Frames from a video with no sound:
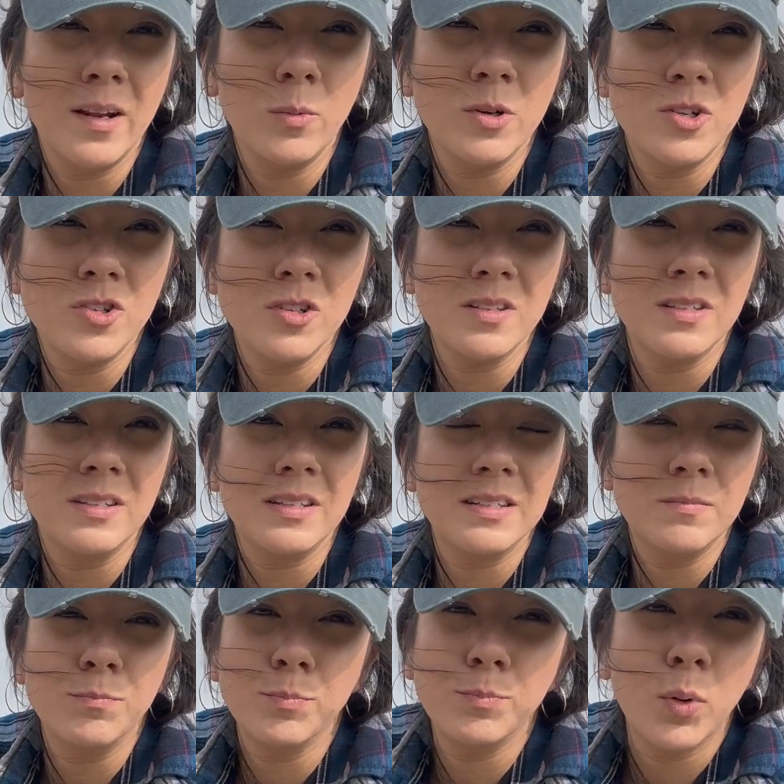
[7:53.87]
was just
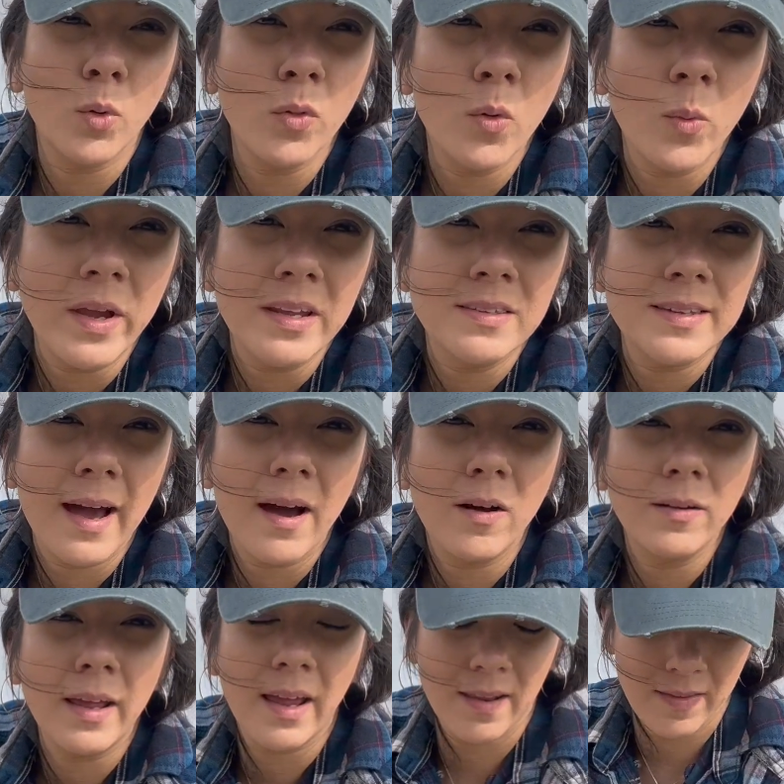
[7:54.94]
pull the weeds
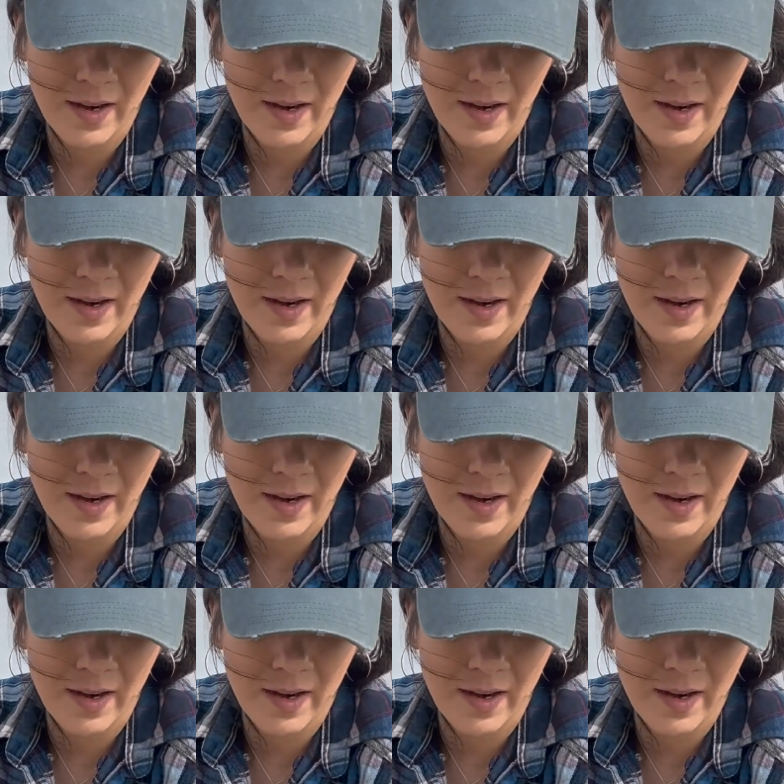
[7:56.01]
out, and then